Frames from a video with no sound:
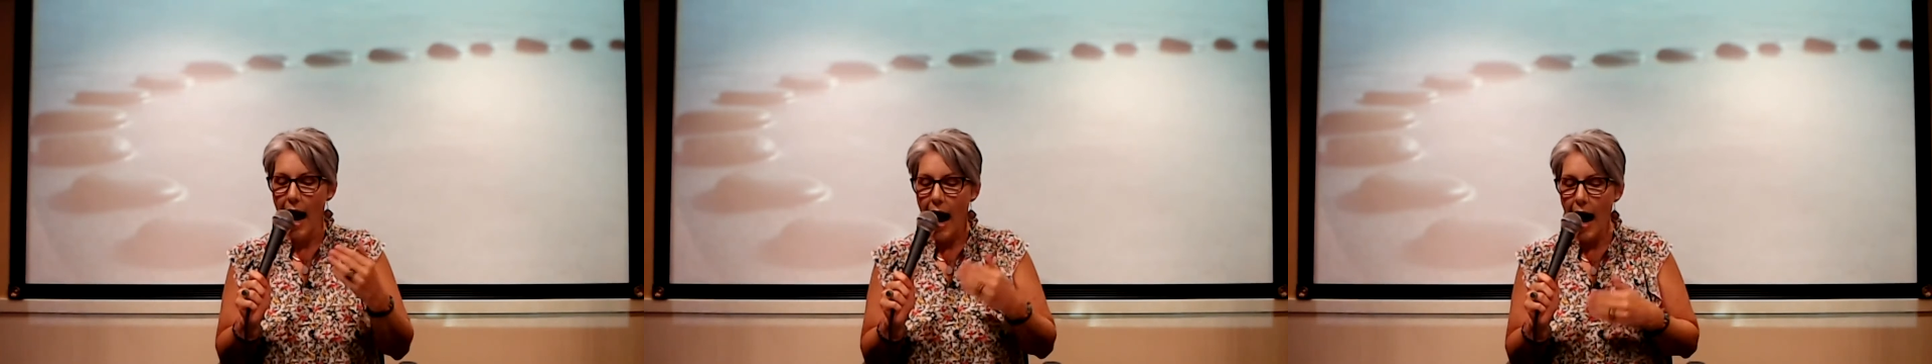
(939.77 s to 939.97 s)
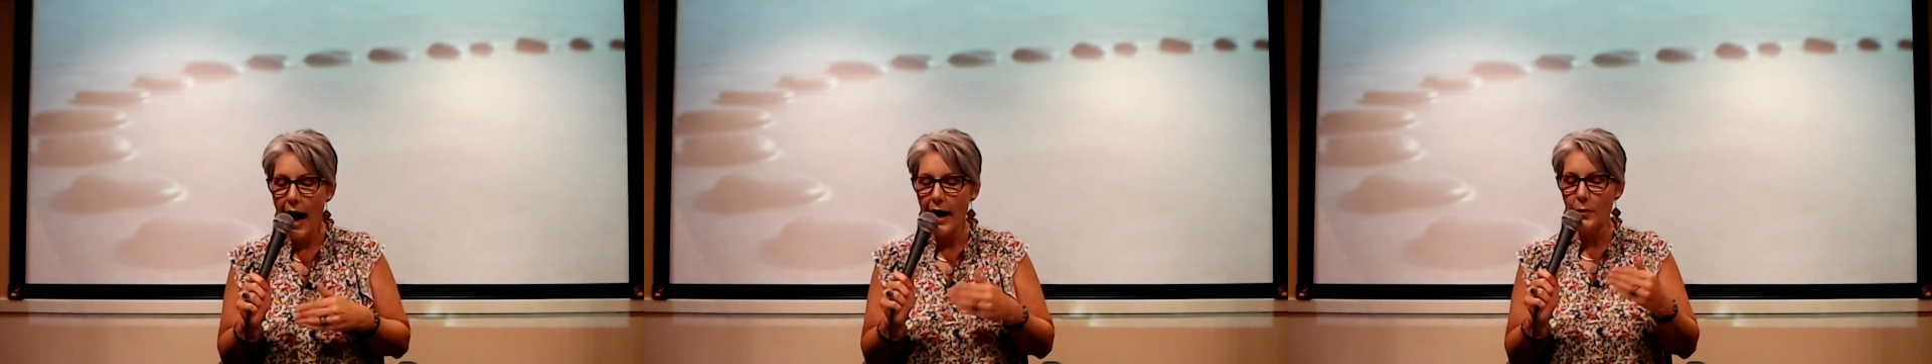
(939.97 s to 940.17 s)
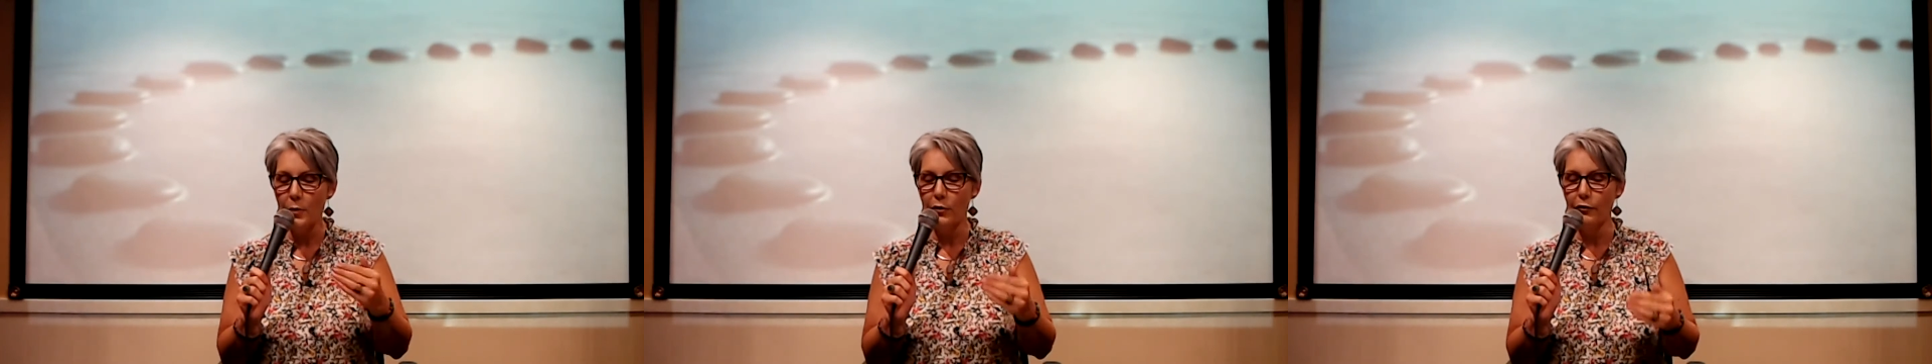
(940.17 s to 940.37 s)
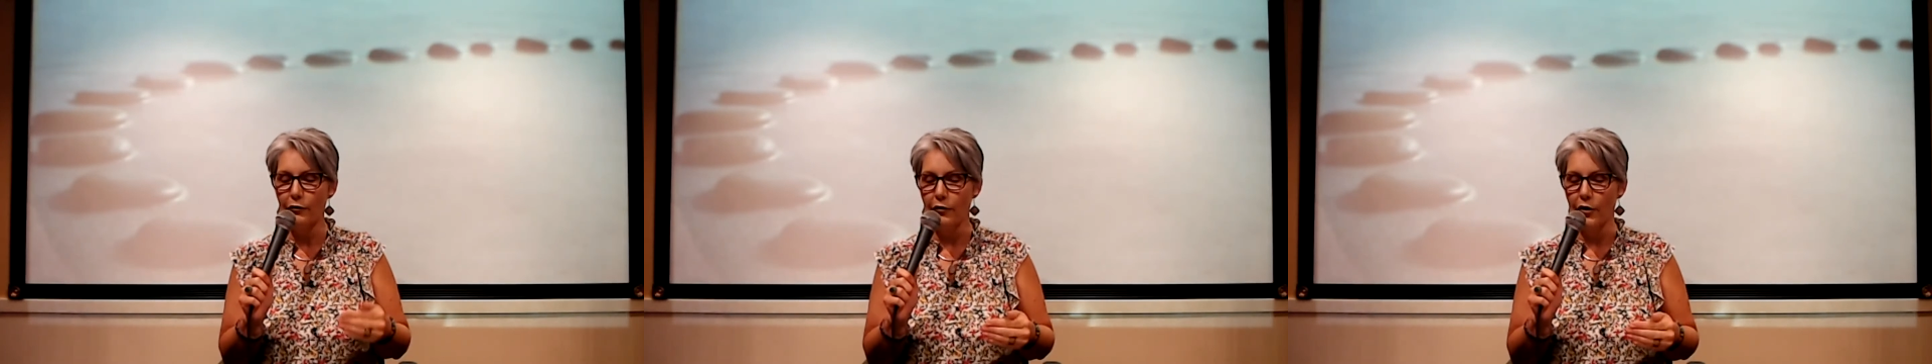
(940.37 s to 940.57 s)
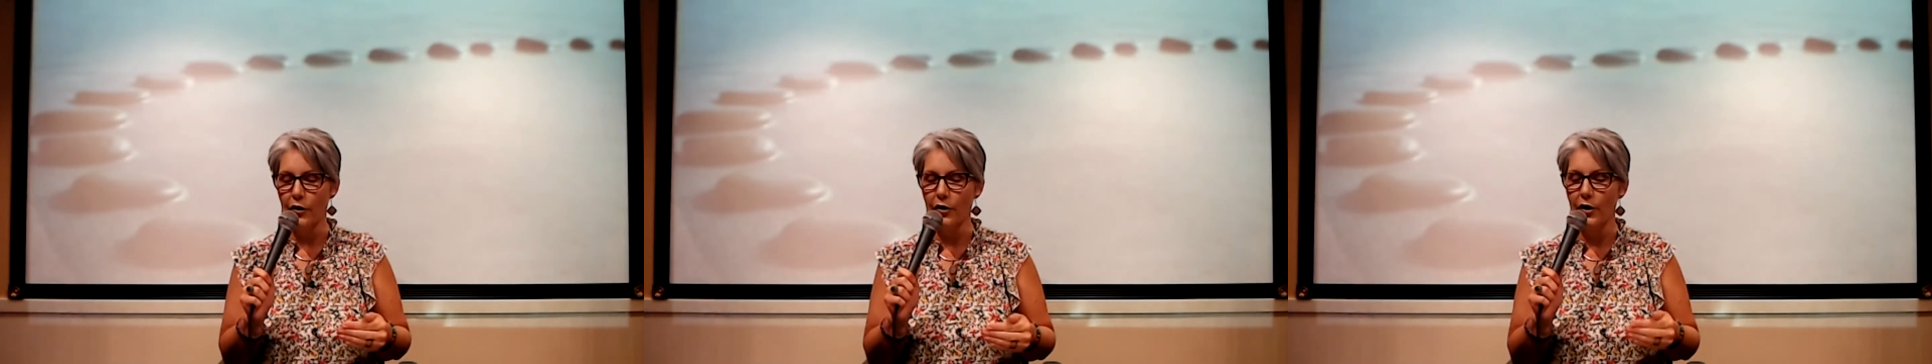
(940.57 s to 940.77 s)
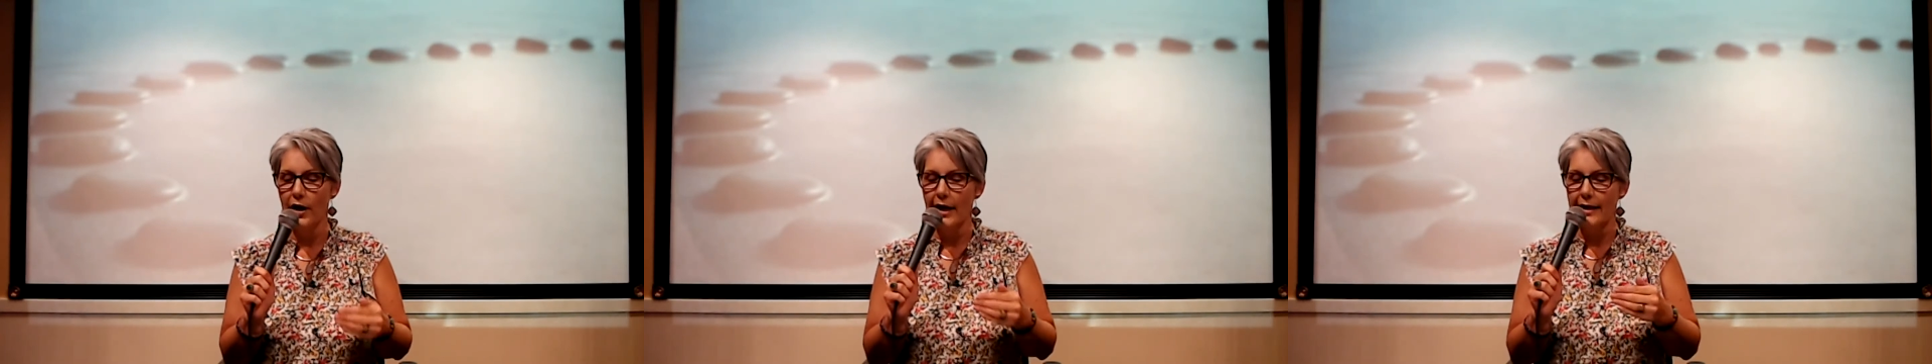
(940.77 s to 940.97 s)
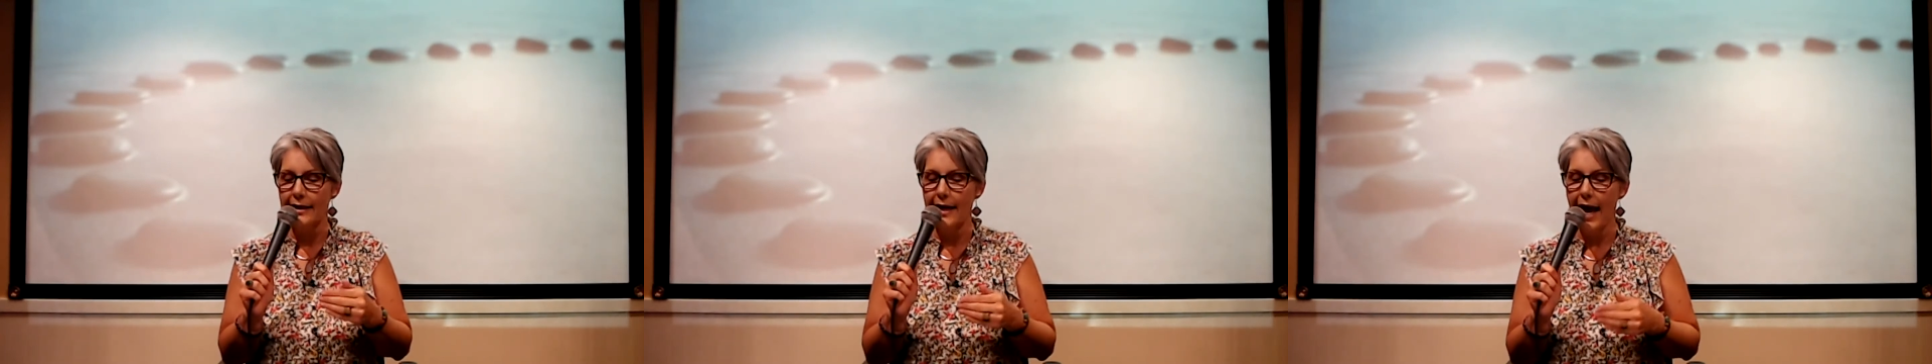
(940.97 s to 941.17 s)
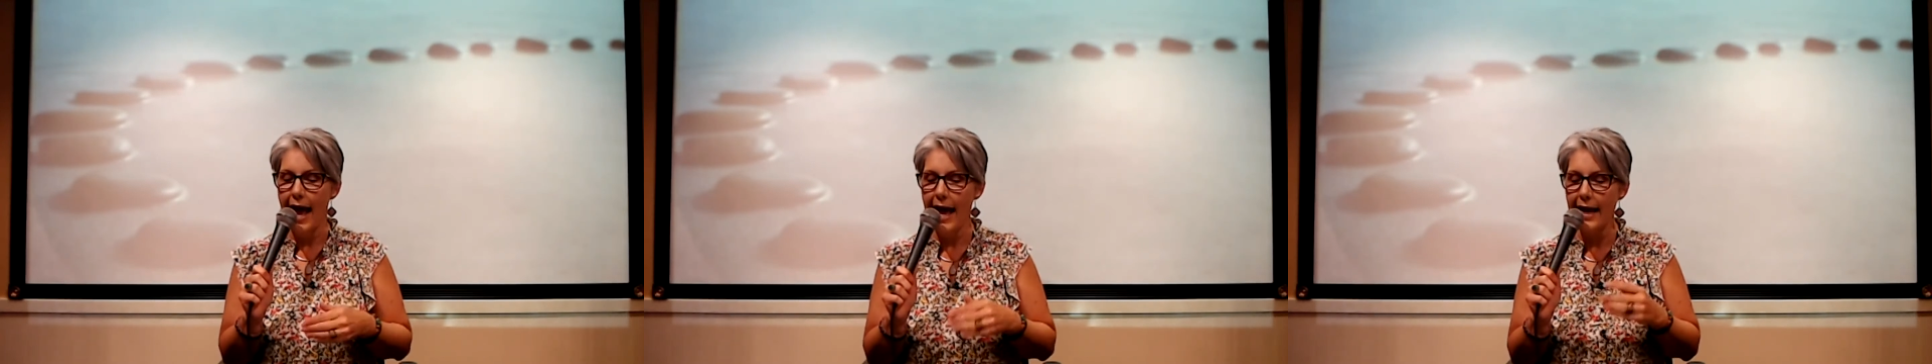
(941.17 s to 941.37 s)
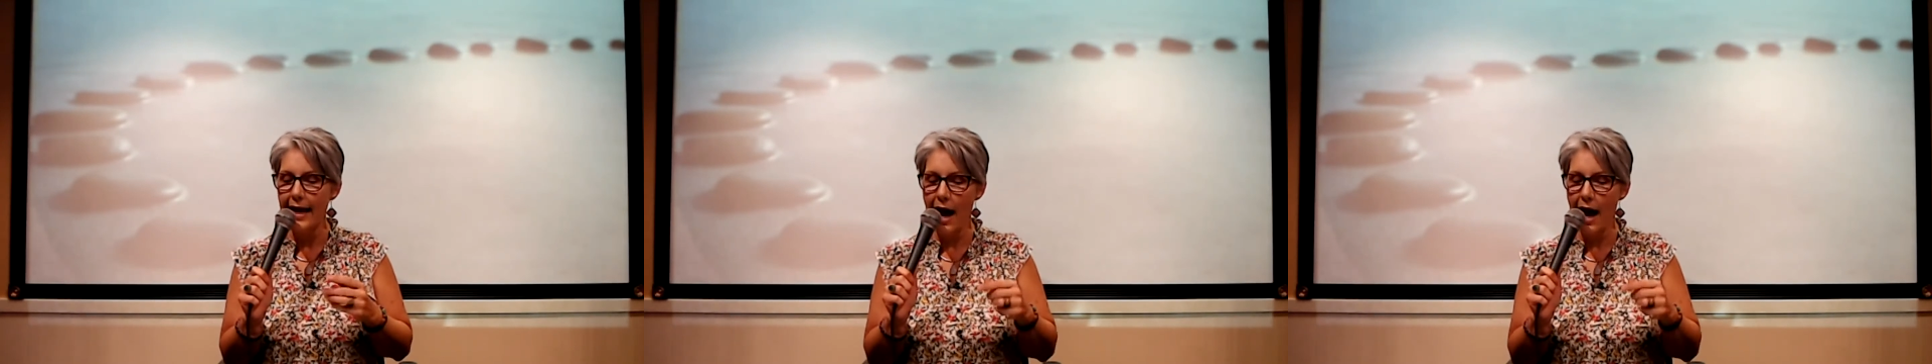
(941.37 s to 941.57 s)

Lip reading: I prefer to hang